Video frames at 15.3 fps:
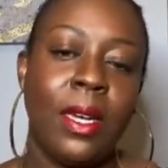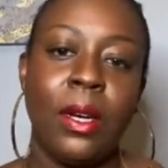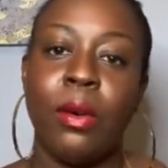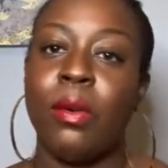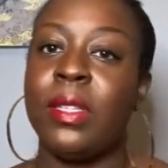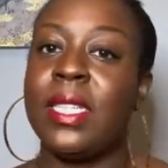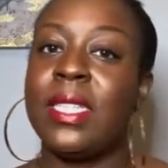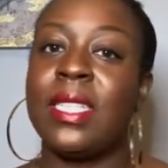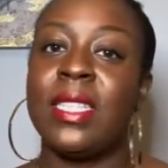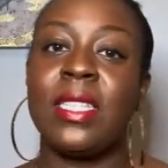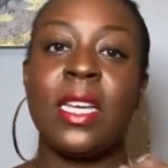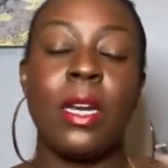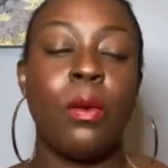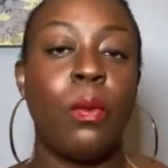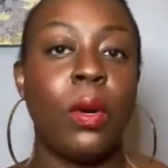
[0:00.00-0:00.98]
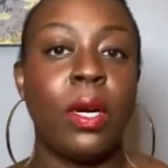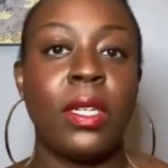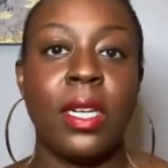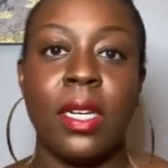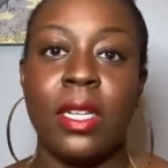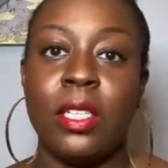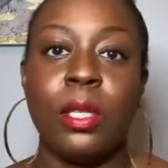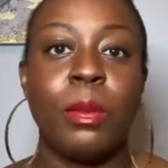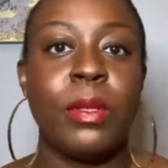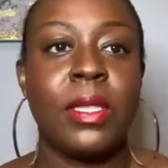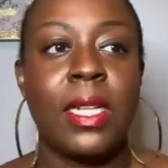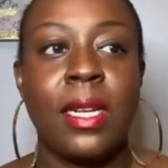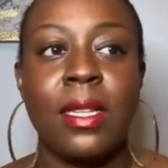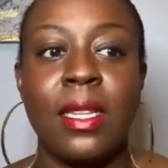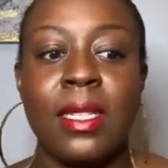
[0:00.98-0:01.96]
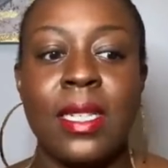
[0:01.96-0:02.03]
or this is going to work
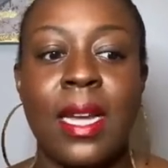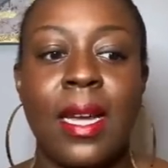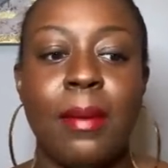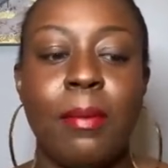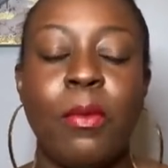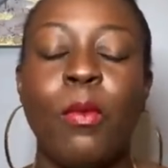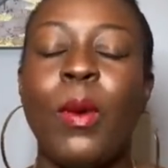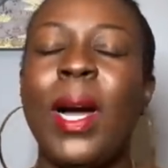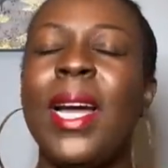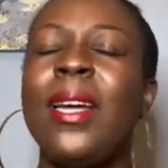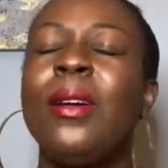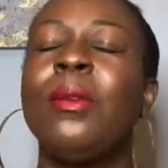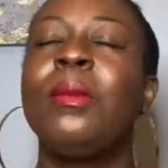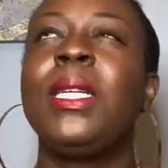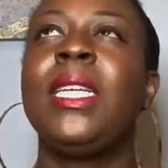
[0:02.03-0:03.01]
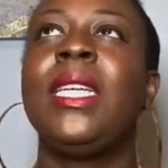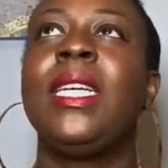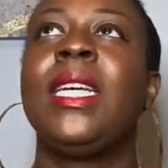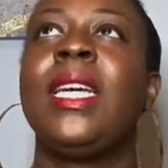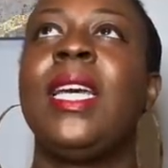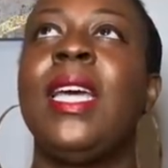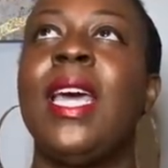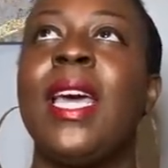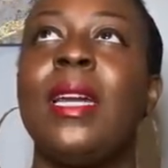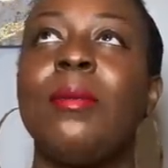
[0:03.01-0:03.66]
100% of the time. Why are we, and